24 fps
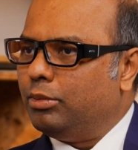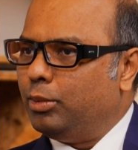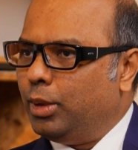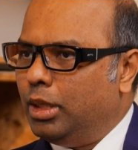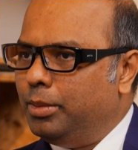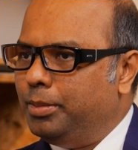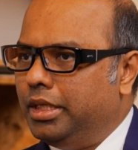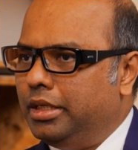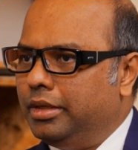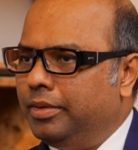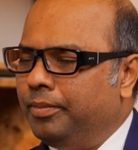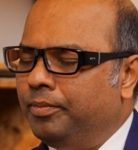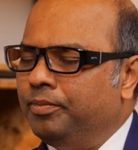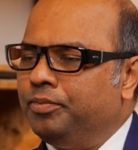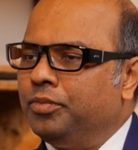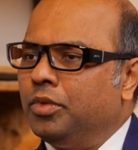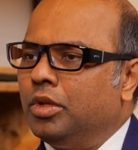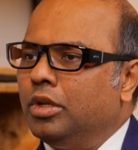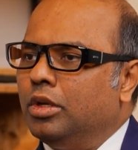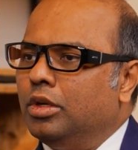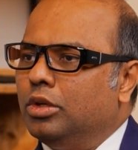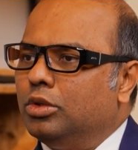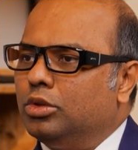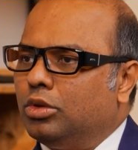will be.
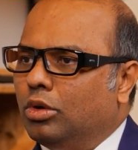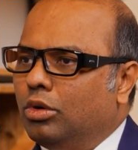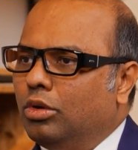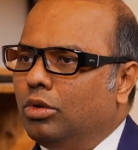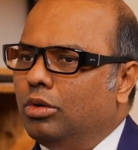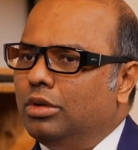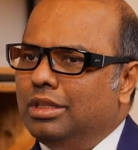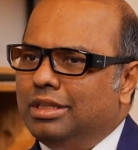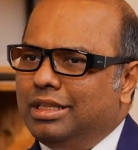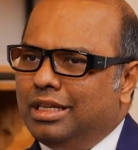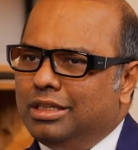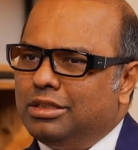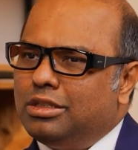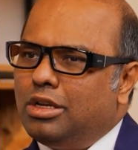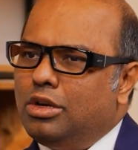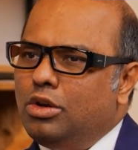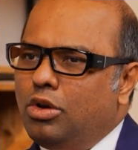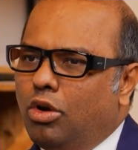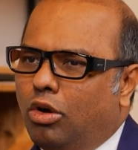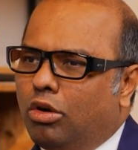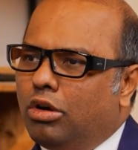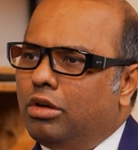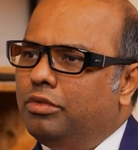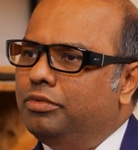So there is a
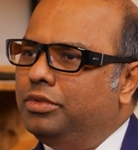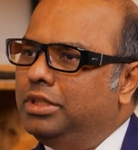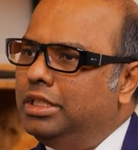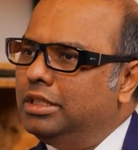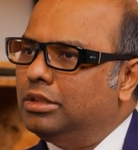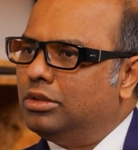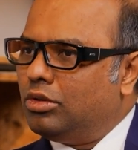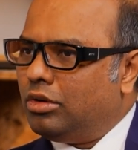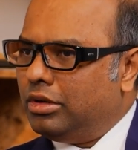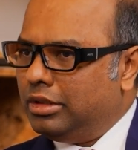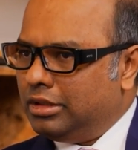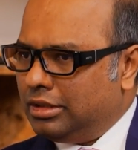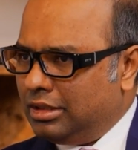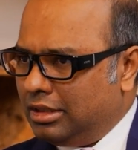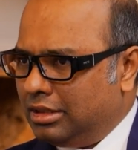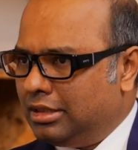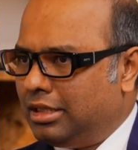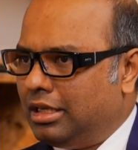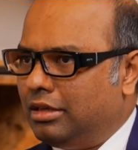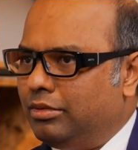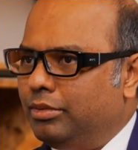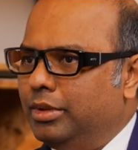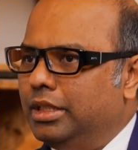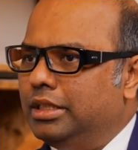lot of these noises
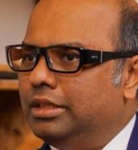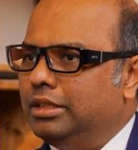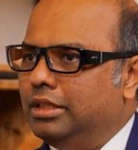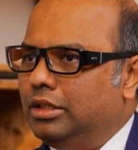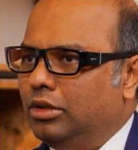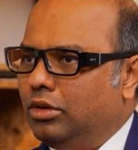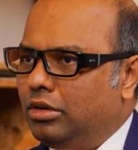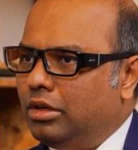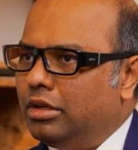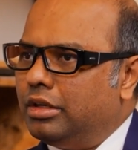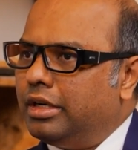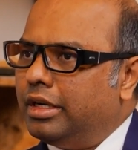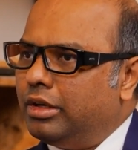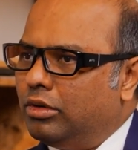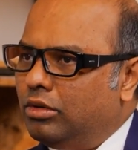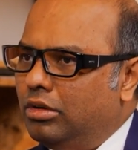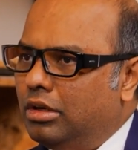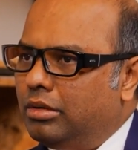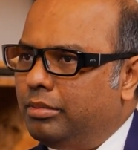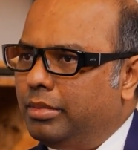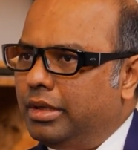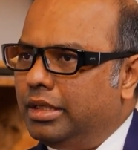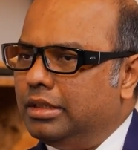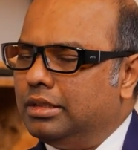that we see on a
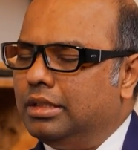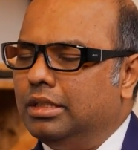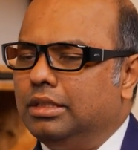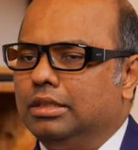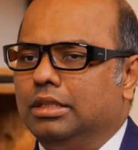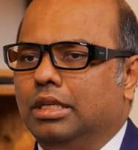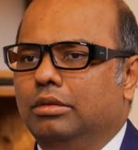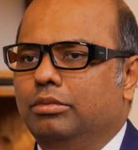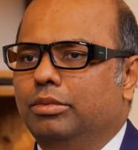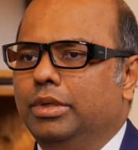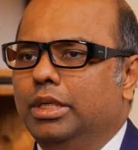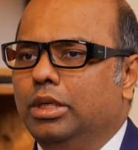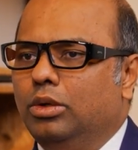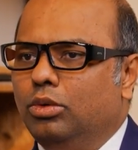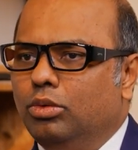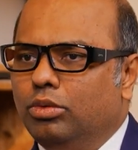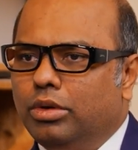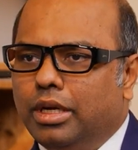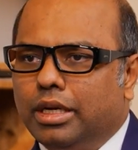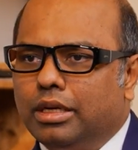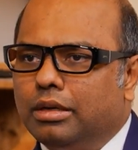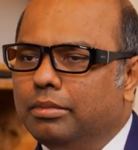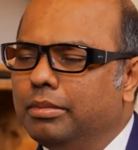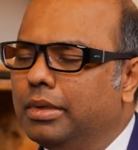regular basis, and we do
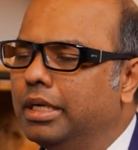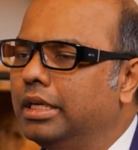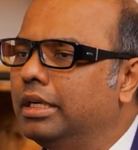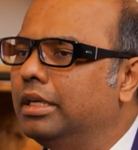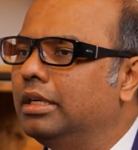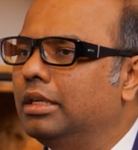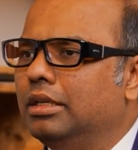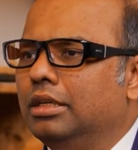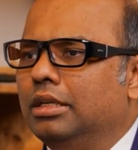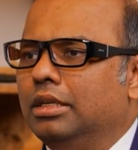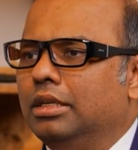recommend,